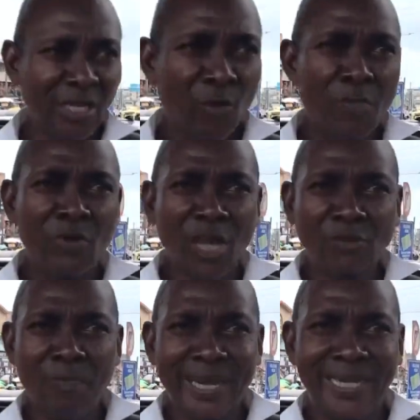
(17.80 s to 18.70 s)
They will
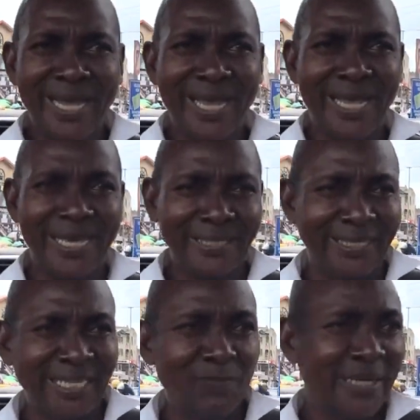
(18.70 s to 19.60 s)
just make a
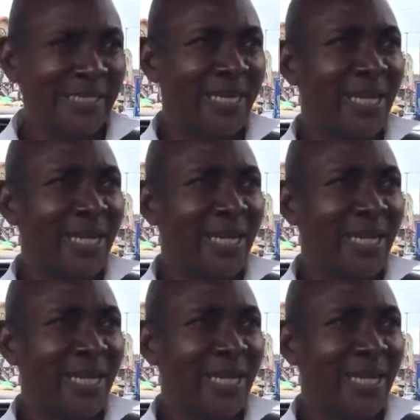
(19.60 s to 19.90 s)
statement